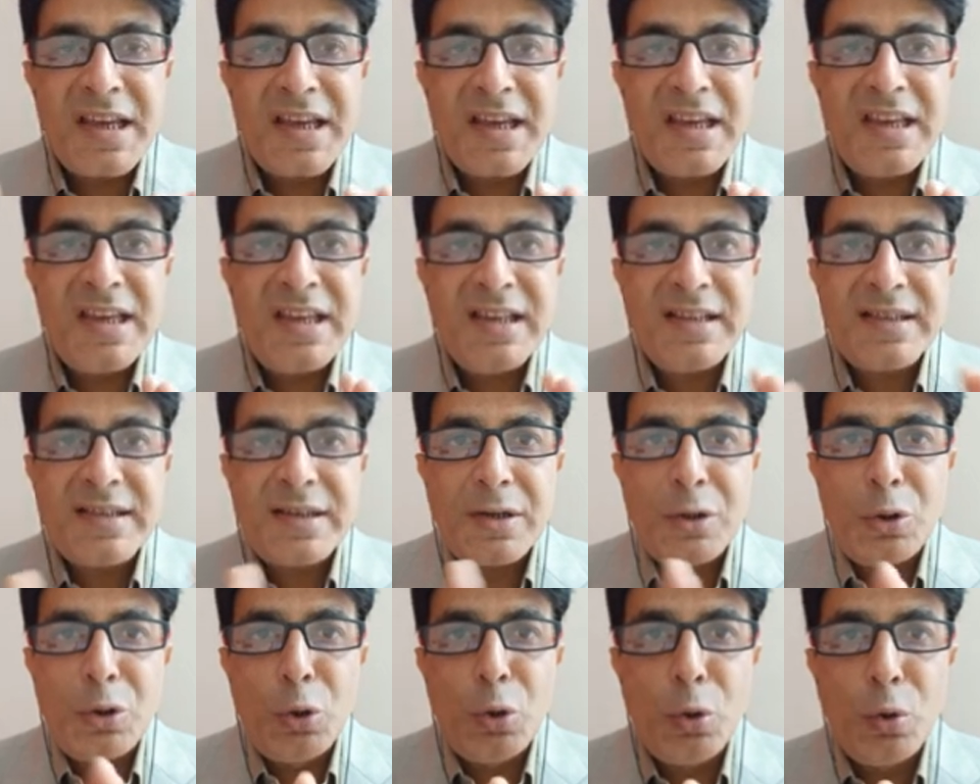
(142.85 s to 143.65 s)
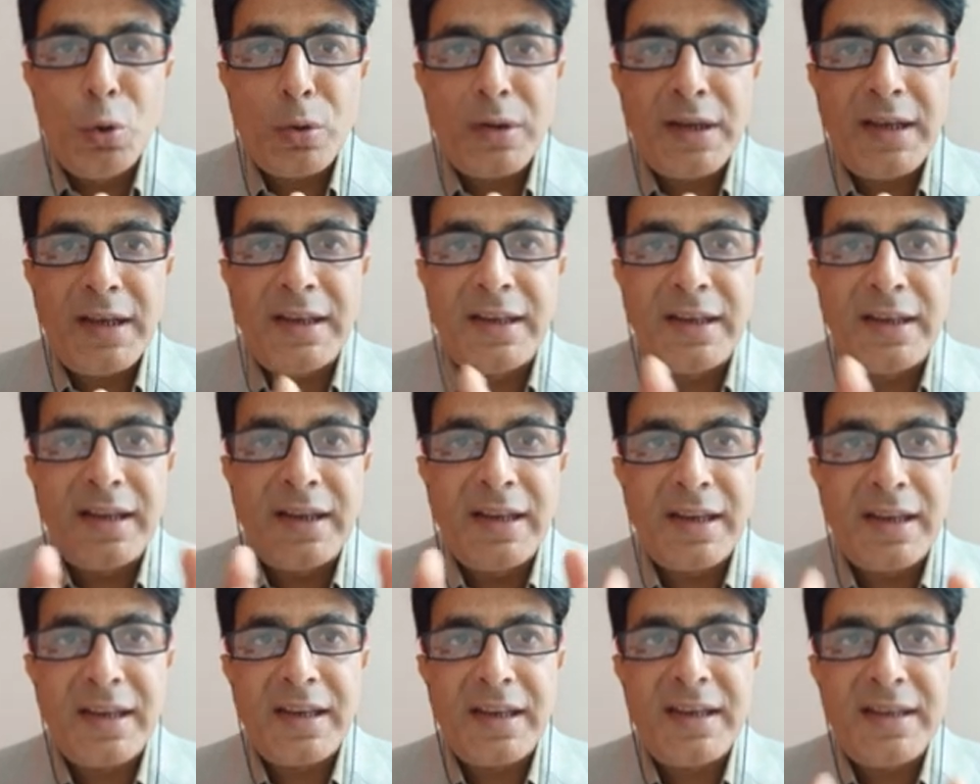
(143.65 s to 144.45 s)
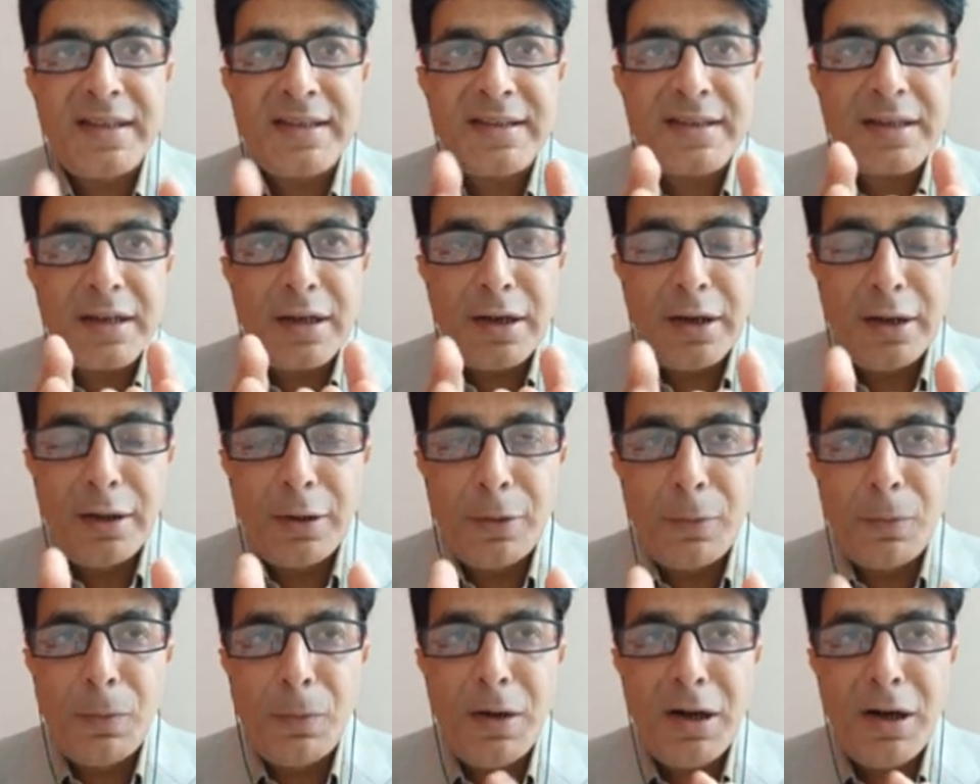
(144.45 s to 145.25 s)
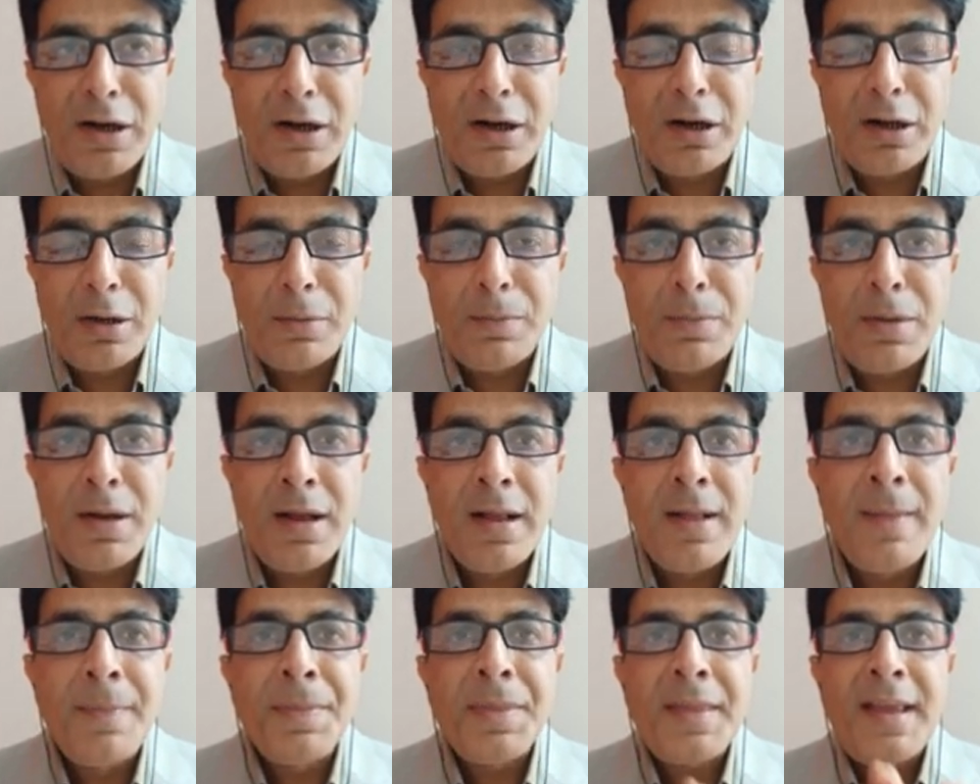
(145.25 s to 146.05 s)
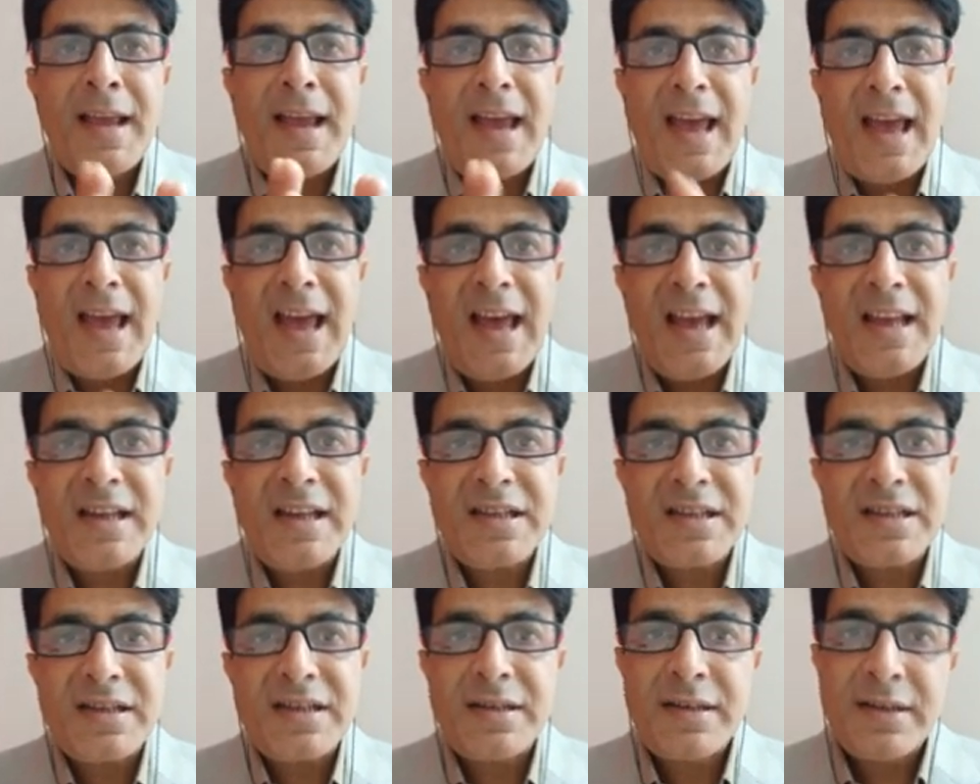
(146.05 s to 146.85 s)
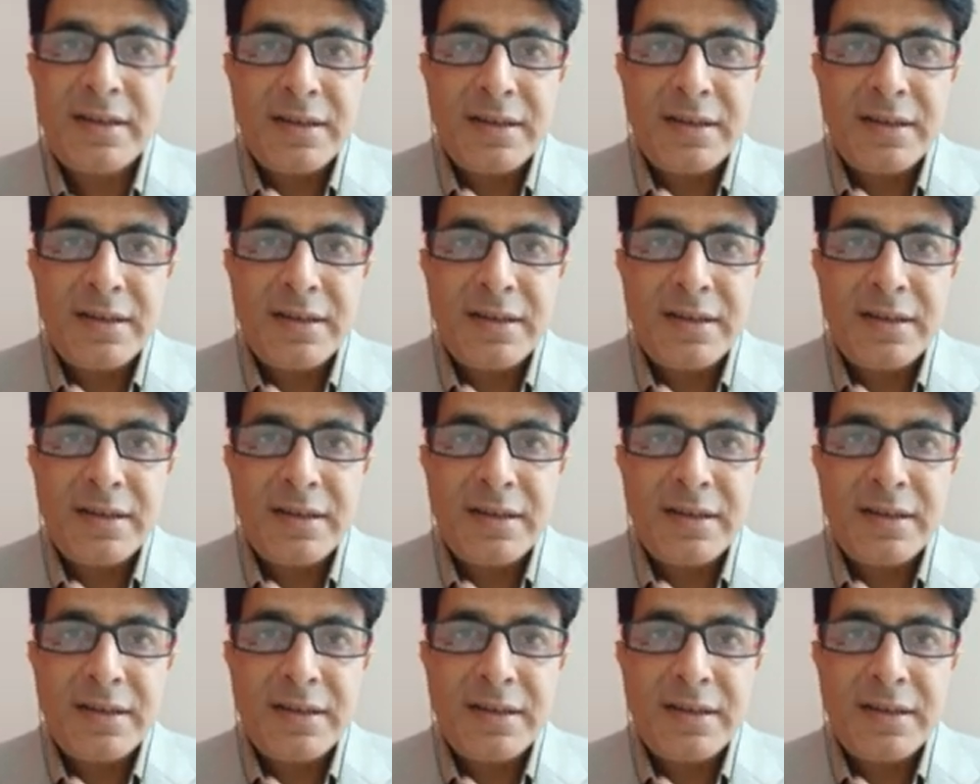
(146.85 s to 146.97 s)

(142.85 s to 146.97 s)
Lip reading: is looking is a verb, at